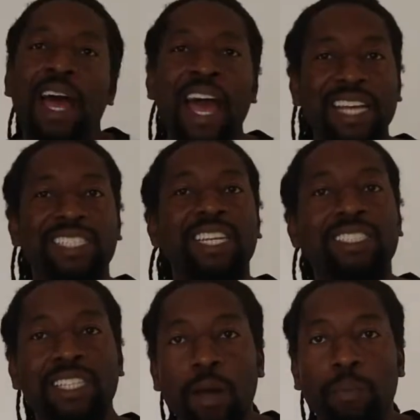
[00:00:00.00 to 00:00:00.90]
As an
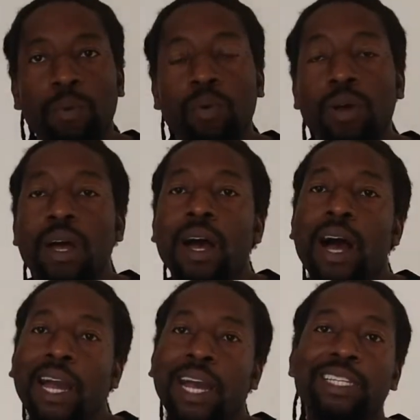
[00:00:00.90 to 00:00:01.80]
example,
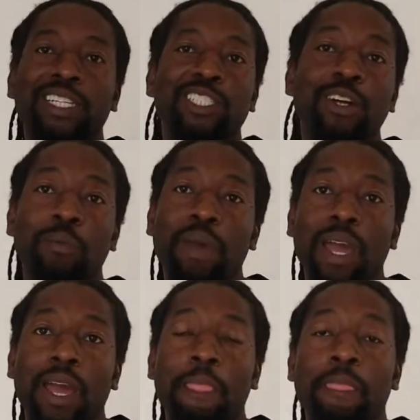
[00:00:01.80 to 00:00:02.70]
I got this young
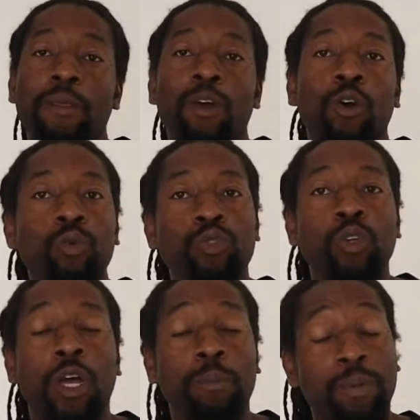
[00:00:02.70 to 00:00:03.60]
man who
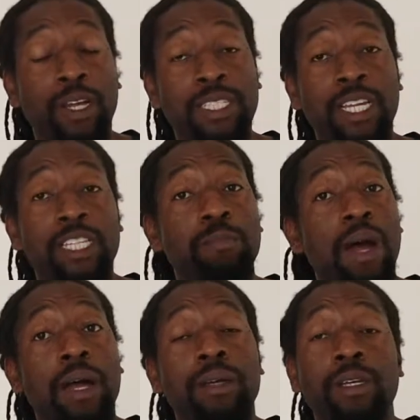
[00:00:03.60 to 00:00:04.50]
attends
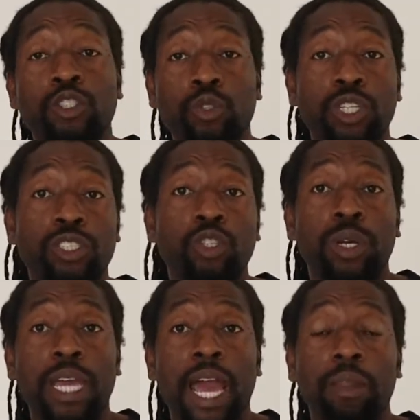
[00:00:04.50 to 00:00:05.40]
my jiu-jitsu
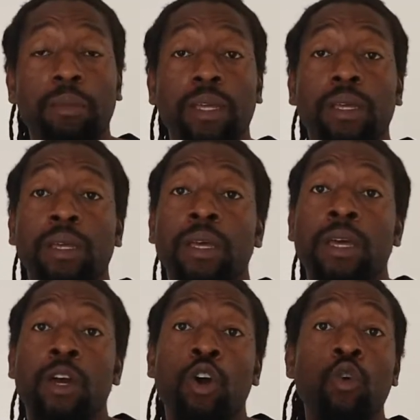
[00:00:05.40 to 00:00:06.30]
academy
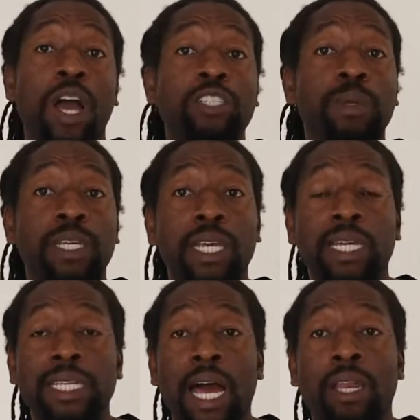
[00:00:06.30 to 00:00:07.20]
who has been
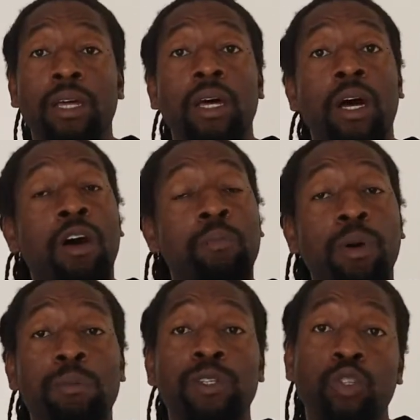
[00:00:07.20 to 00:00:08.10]
kicked out of
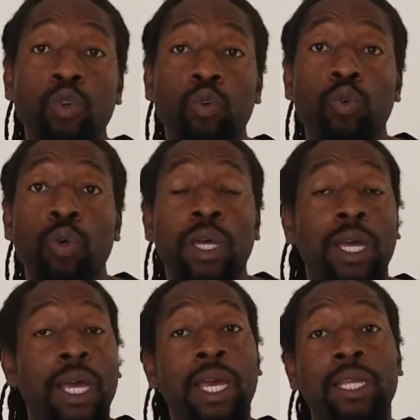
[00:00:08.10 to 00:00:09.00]
public school
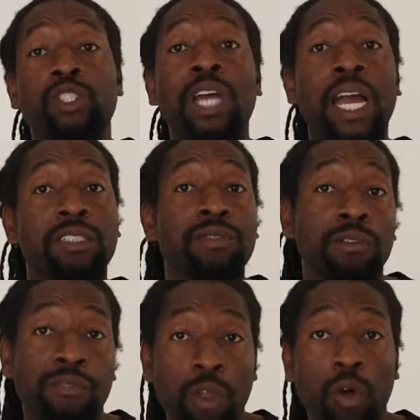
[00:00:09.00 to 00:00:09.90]
in Jacksonville,
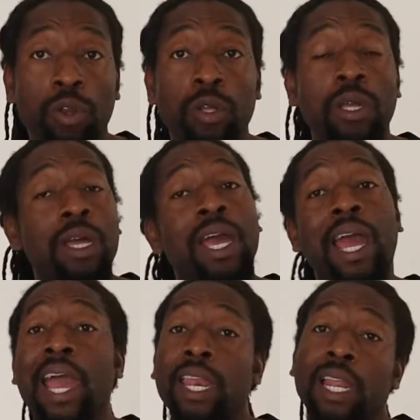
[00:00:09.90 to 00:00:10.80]
Florida
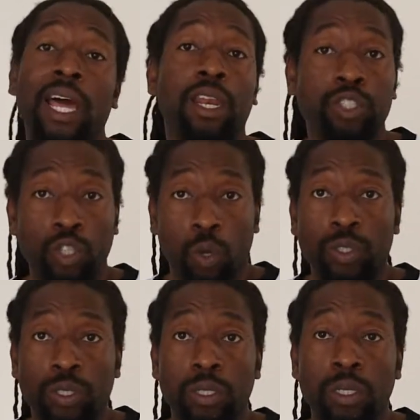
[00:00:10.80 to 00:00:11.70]
and Atlanta, Georgia.